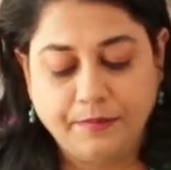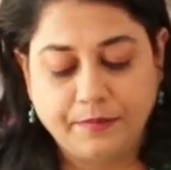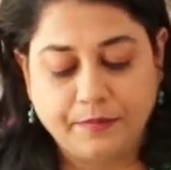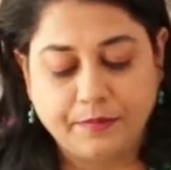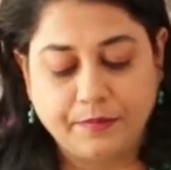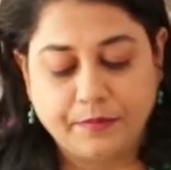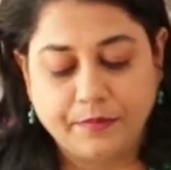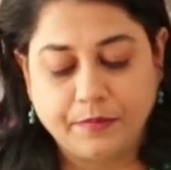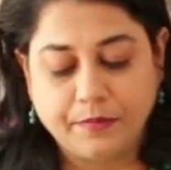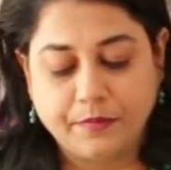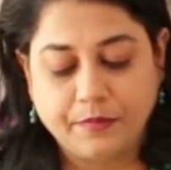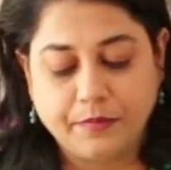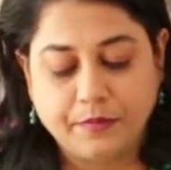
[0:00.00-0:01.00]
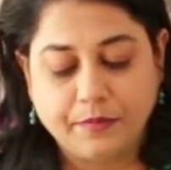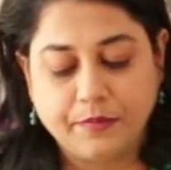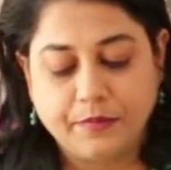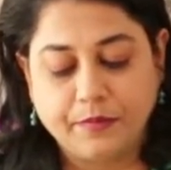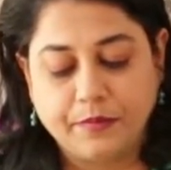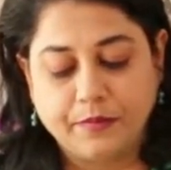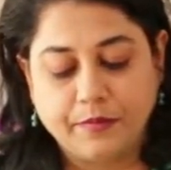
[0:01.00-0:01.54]

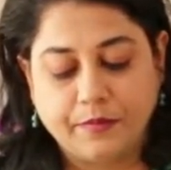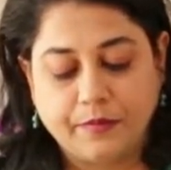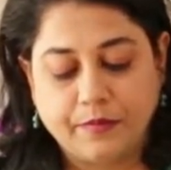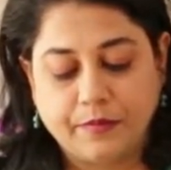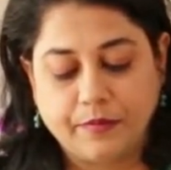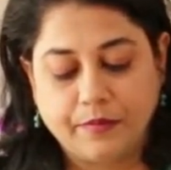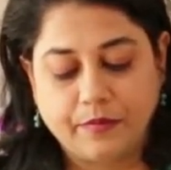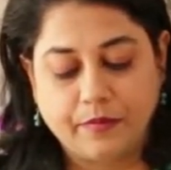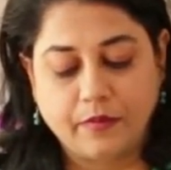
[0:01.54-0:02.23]
(no one is talking)